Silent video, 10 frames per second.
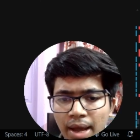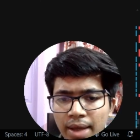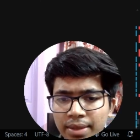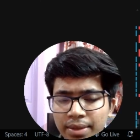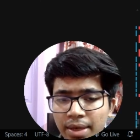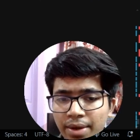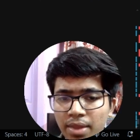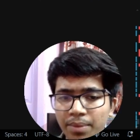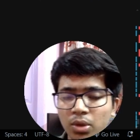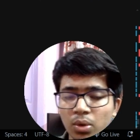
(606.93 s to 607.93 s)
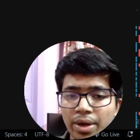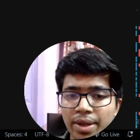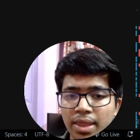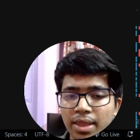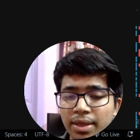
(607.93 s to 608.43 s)
I think that is the method.
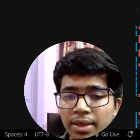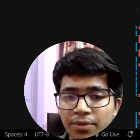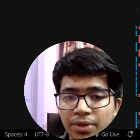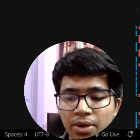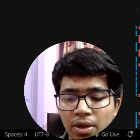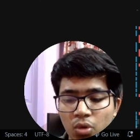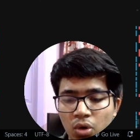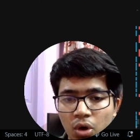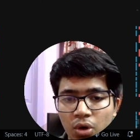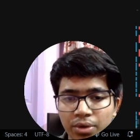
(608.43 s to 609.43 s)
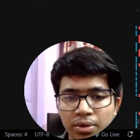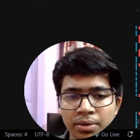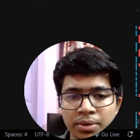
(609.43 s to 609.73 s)
Let's see if it runs or not.